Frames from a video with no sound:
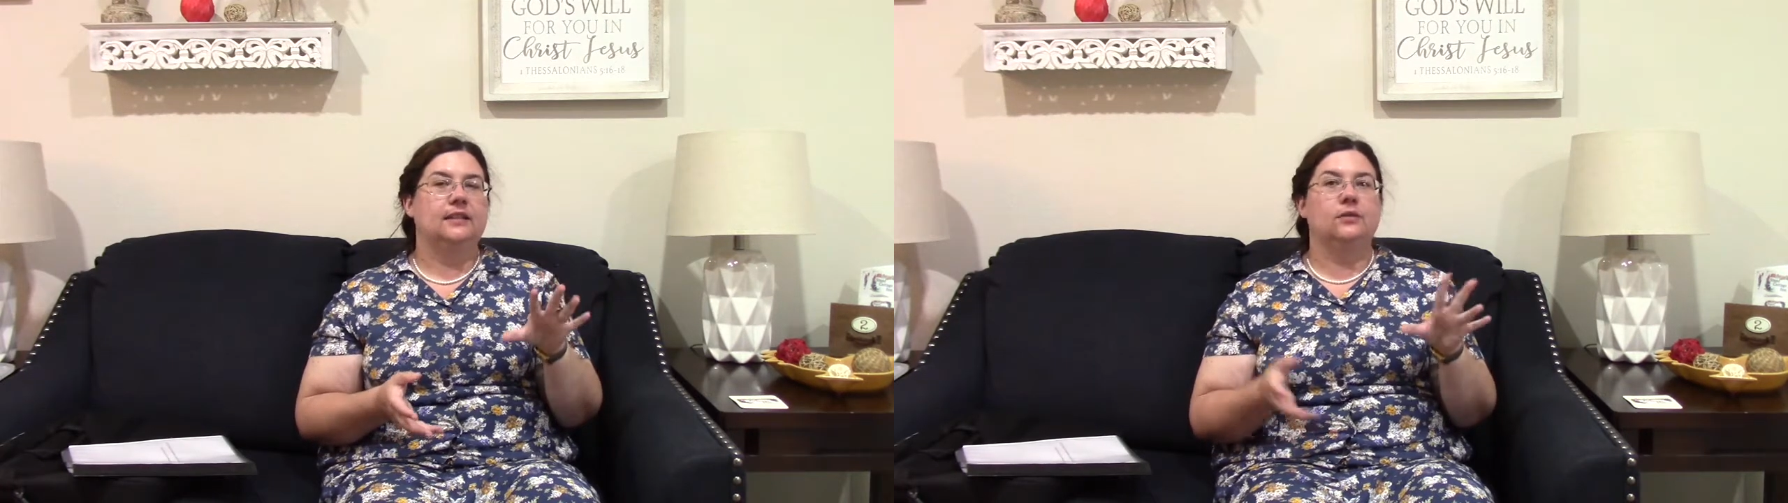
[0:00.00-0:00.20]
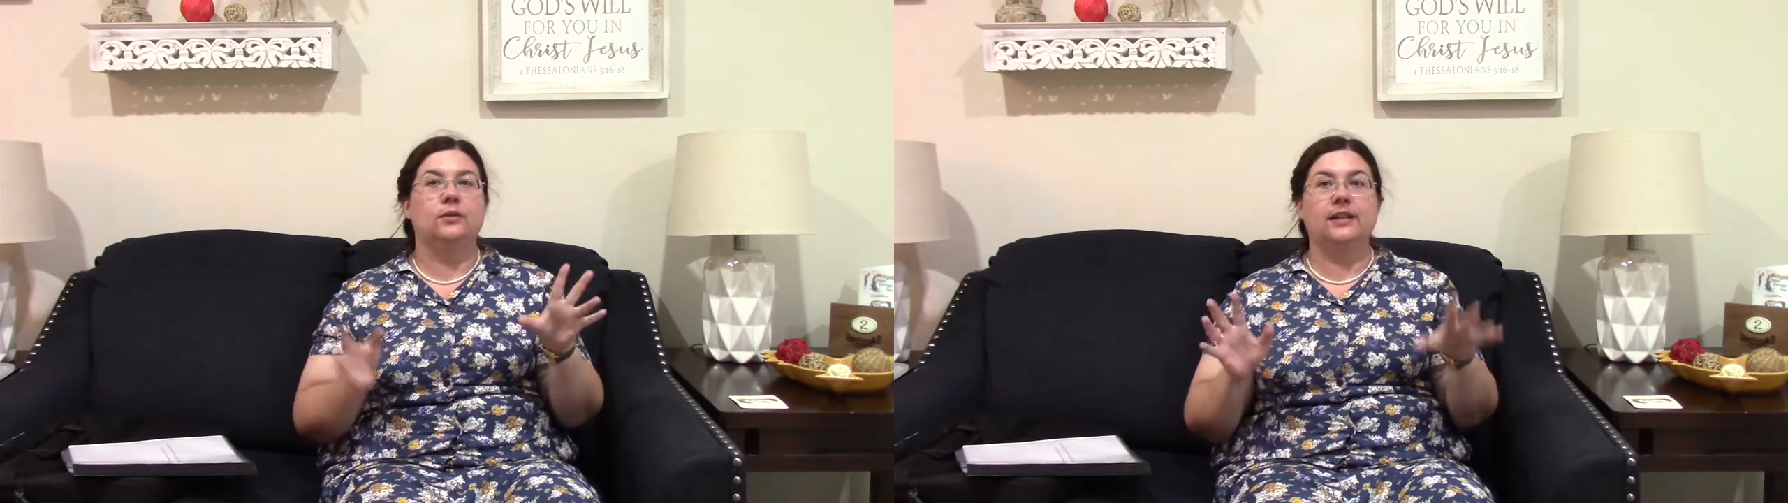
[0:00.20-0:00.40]

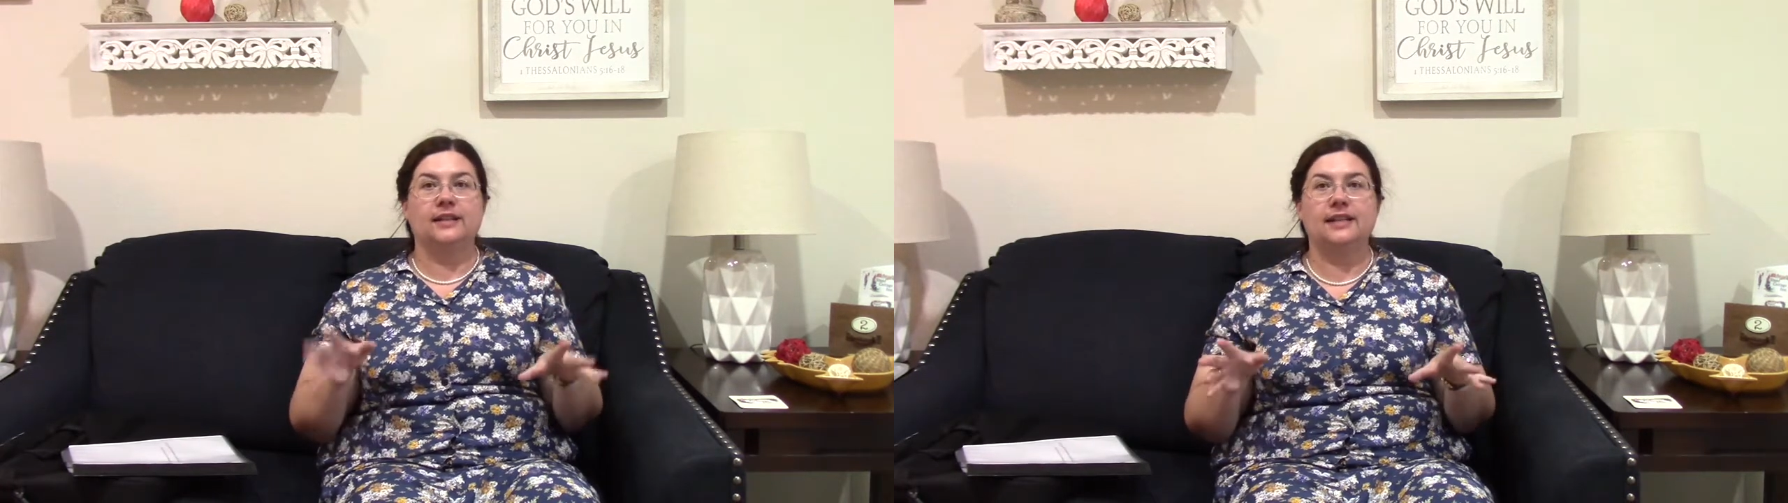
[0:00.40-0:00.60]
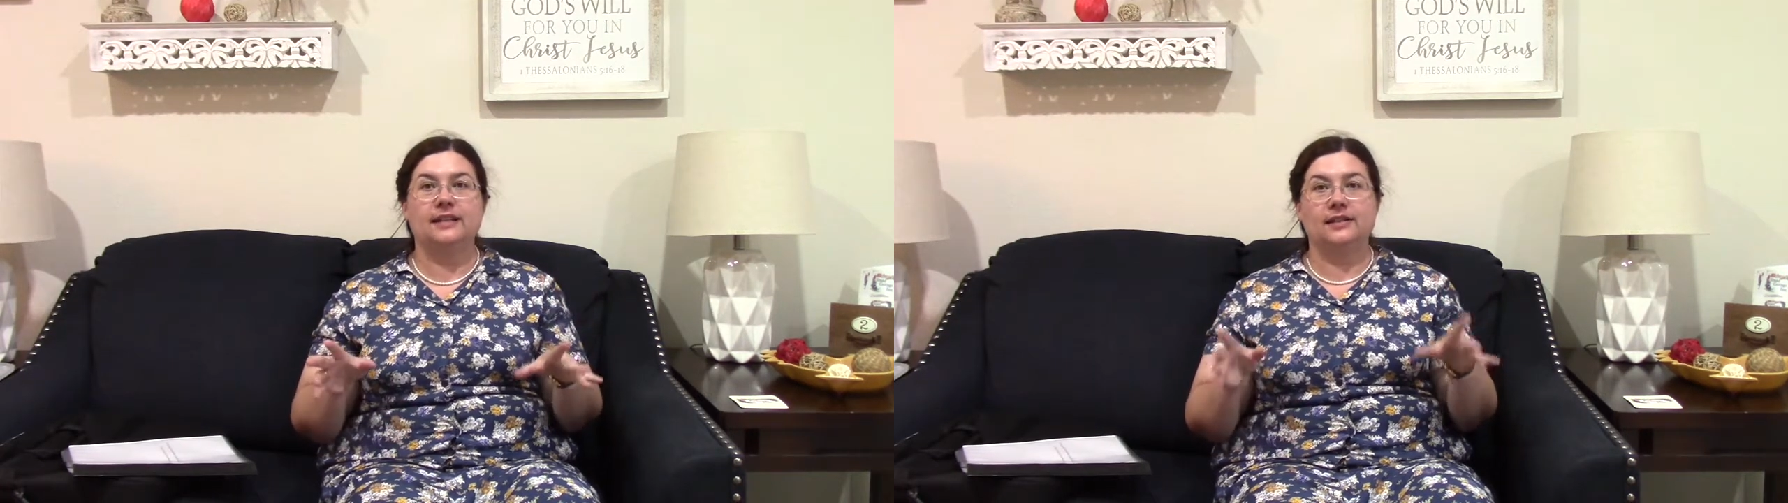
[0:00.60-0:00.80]

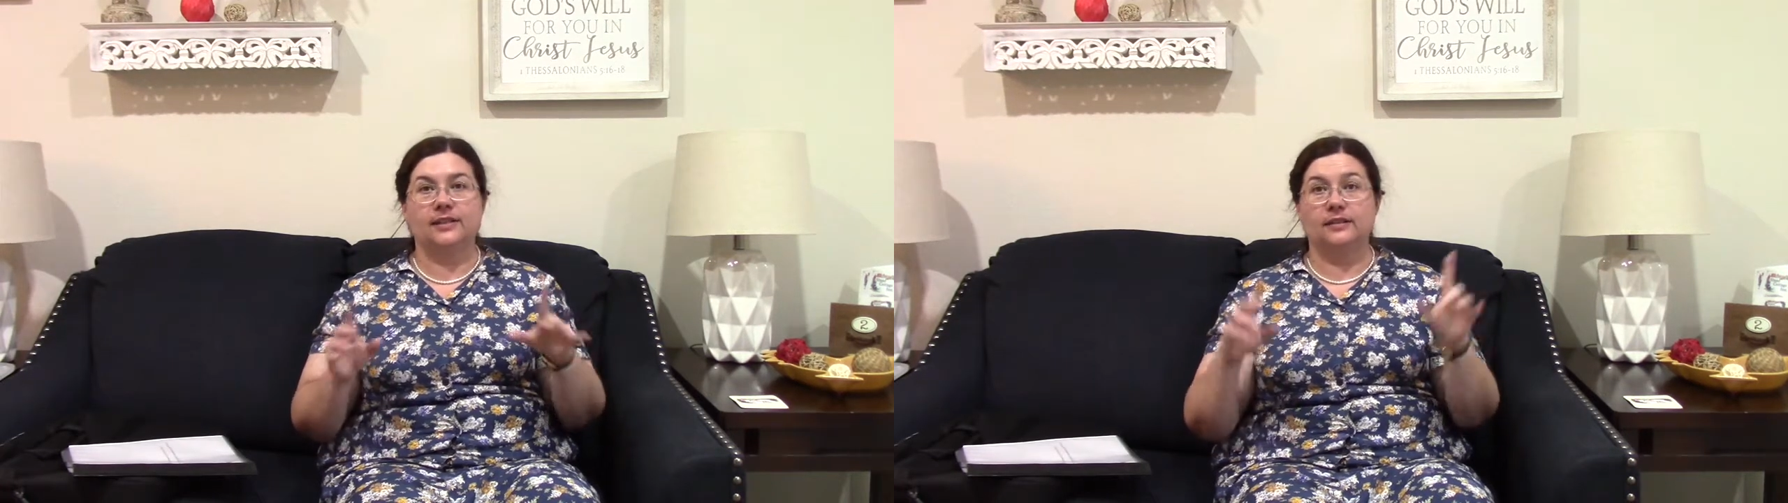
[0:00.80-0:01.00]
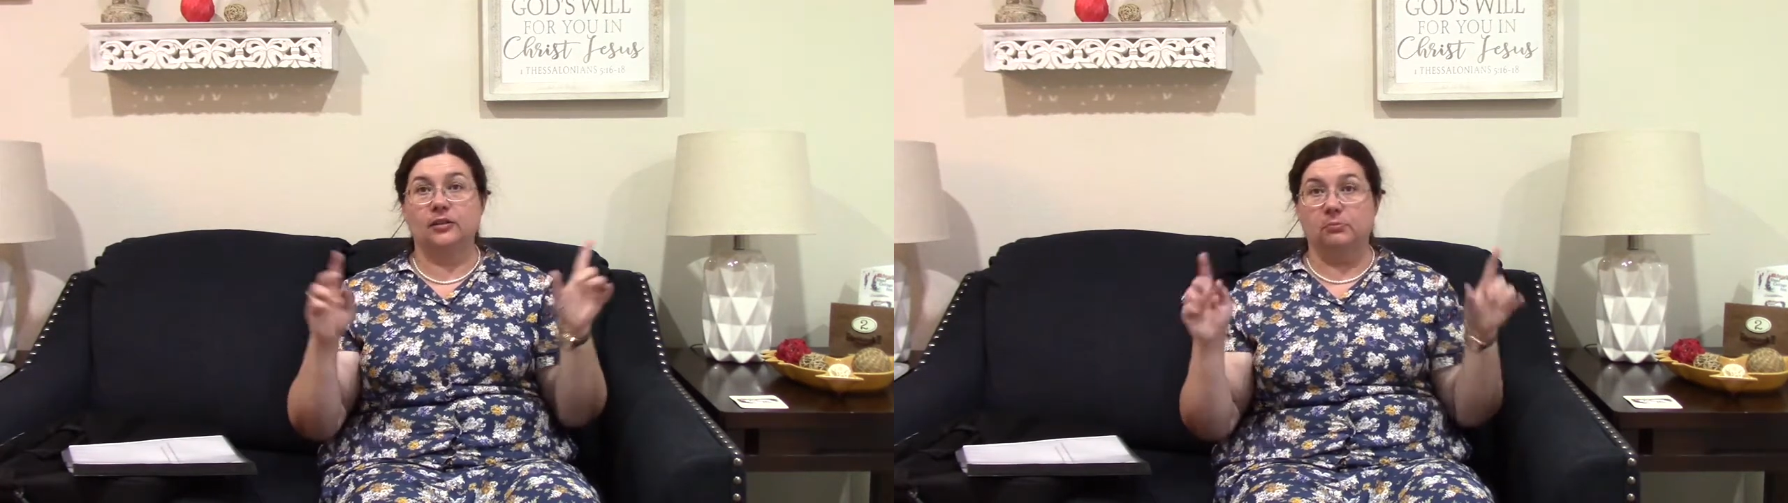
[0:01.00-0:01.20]
really there's
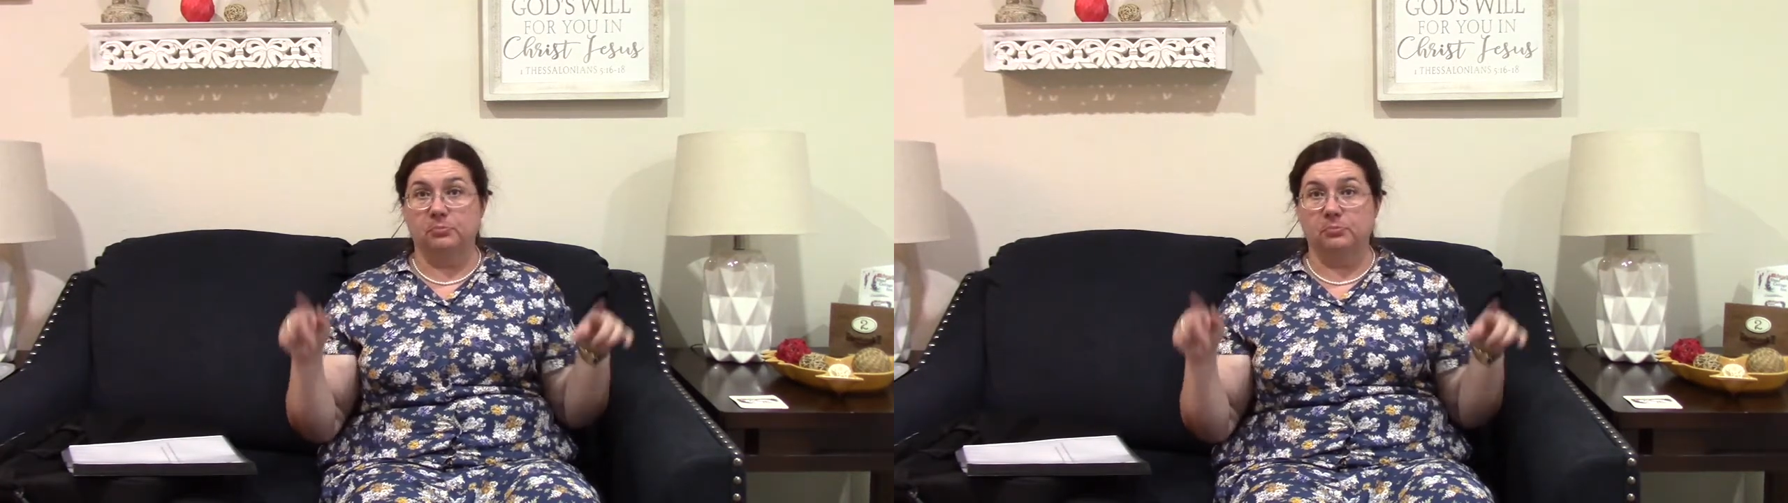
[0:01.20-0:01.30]
a little